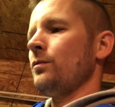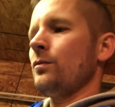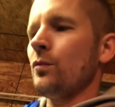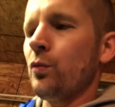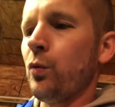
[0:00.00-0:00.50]

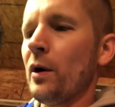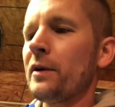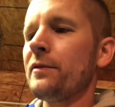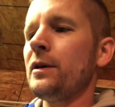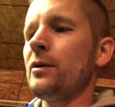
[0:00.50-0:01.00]

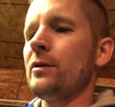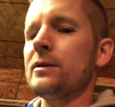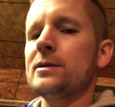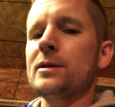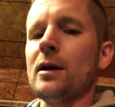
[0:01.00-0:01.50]
of the
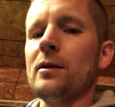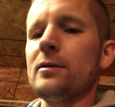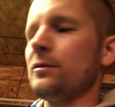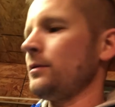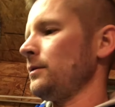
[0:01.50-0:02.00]
units
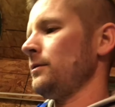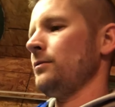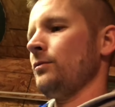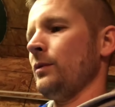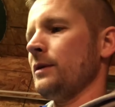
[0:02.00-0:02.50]

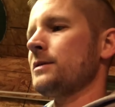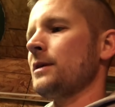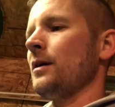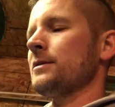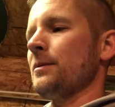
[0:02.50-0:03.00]
when it
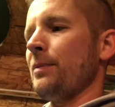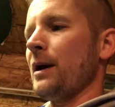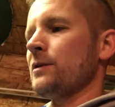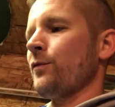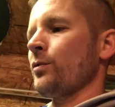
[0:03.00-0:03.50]
sells, it
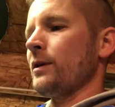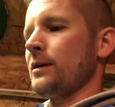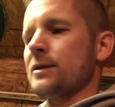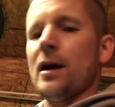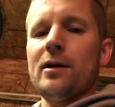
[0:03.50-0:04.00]
pays for the
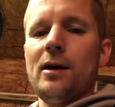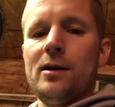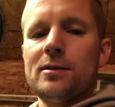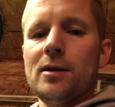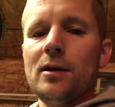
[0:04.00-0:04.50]
entire
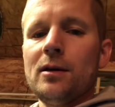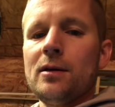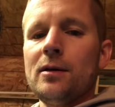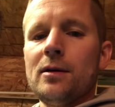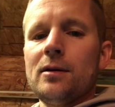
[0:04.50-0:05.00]
case.
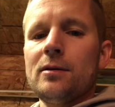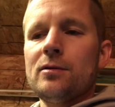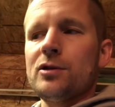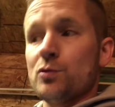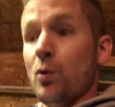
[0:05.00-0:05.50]

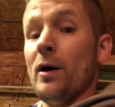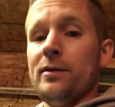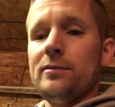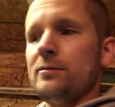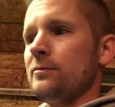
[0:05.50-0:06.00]
Just one.
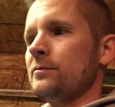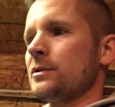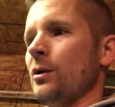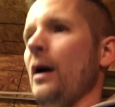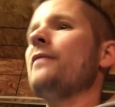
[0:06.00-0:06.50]

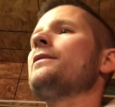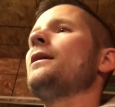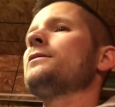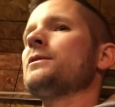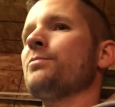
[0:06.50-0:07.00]
So everything
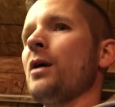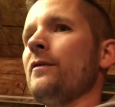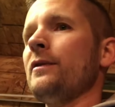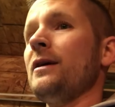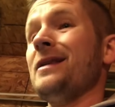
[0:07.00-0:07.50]
else is
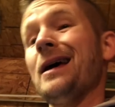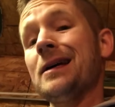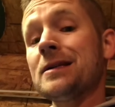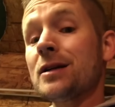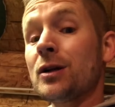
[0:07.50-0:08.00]
profit, and that
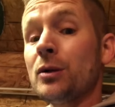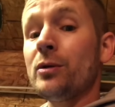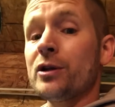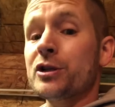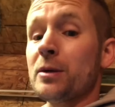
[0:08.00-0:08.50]
is
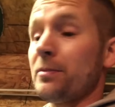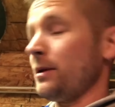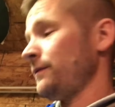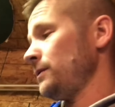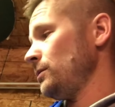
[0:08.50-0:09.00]
including shipping
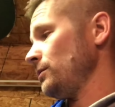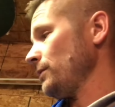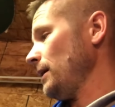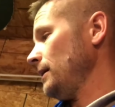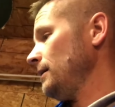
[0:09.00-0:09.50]
if you do it
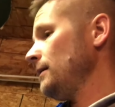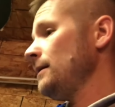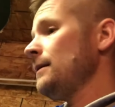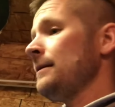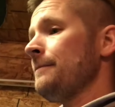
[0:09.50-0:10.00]
right.
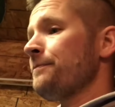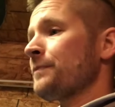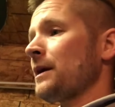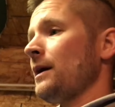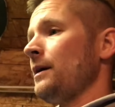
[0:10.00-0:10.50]

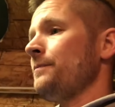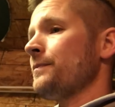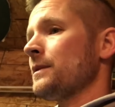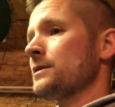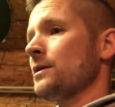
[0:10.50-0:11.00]
Okay,
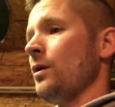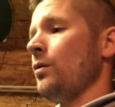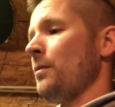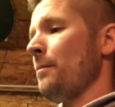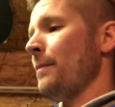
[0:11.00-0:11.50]

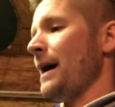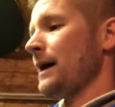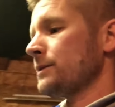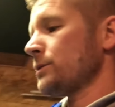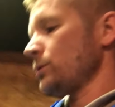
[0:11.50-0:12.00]
so
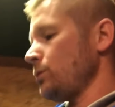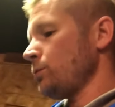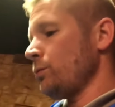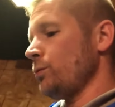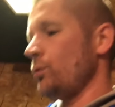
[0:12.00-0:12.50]
back
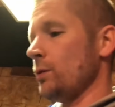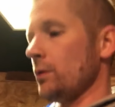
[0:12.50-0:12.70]
to